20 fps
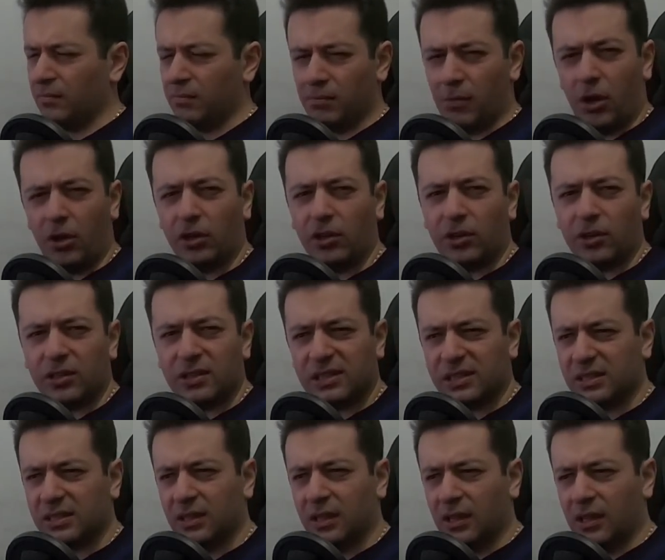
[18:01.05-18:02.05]

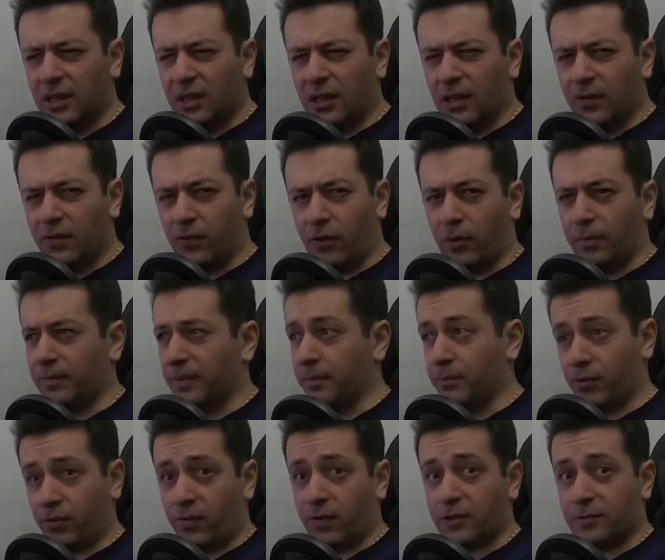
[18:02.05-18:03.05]
monitors from the
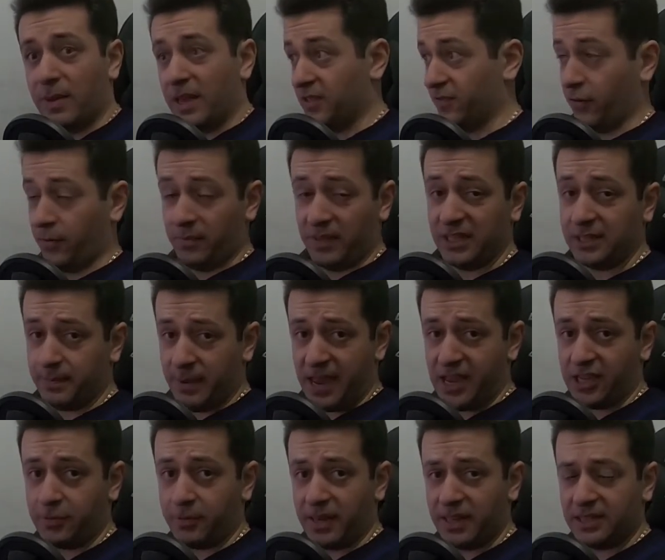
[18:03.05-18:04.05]
previous batch, from this
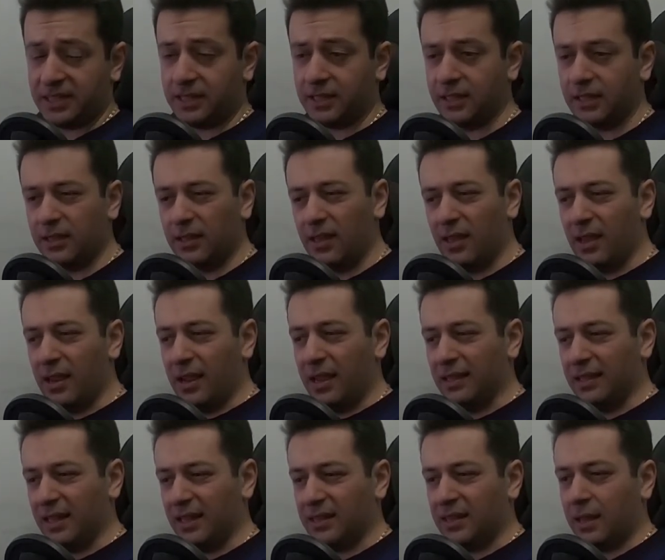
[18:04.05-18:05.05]
batch basically,
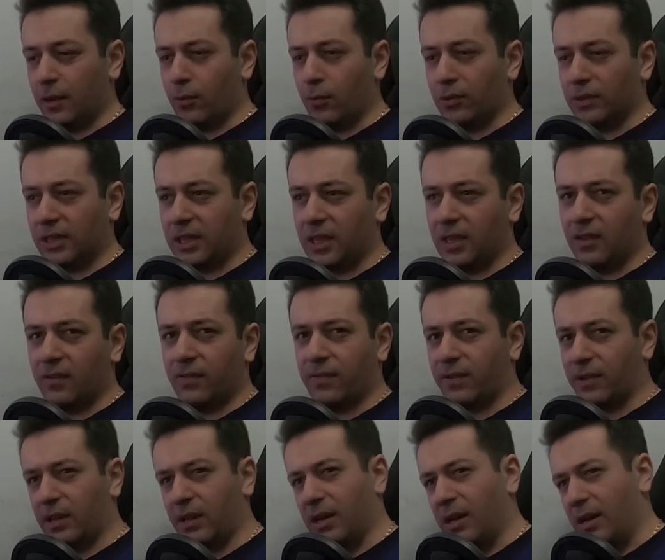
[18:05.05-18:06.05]
that they will give
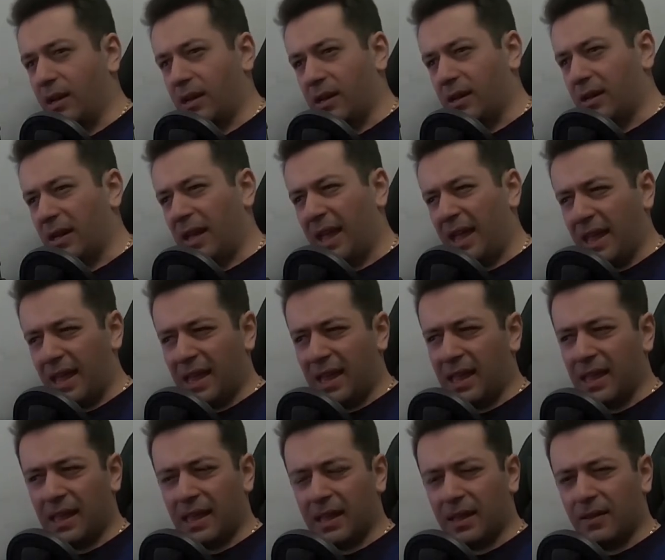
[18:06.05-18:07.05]

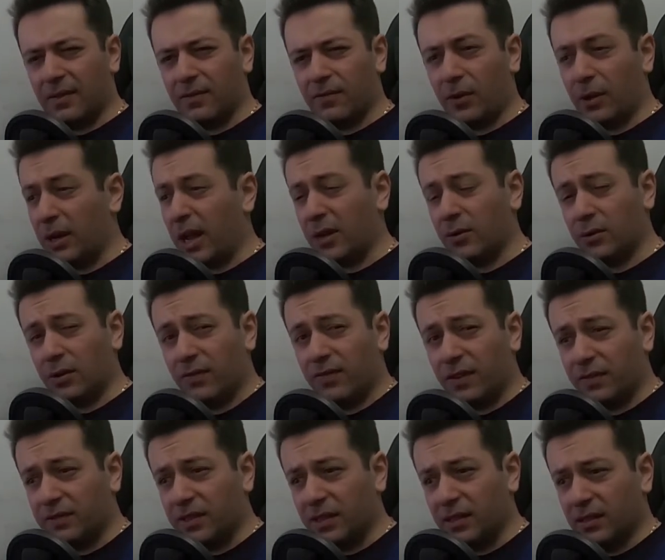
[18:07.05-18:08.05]
a
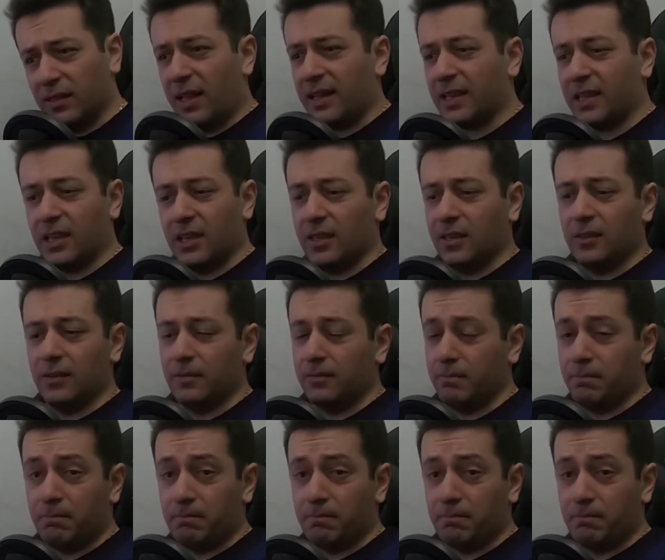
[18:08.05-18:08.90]
150 lucky